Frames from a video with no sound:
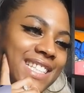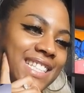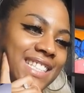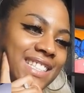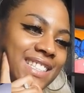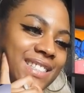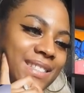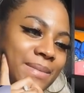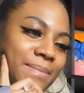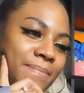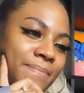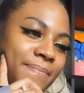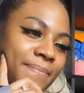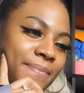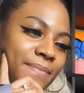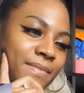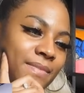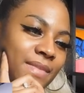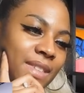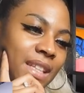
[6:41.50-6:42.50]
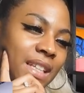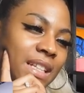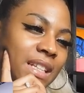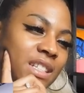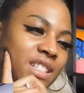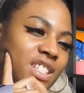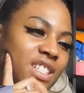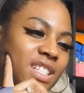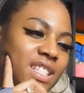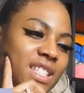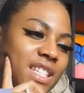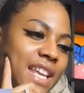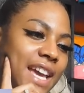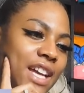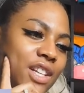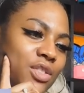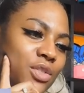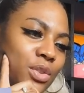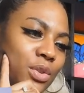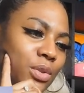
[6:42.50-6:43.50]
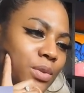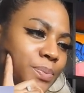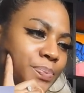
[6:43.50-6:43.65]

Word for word: Do it again, please. She's just natural.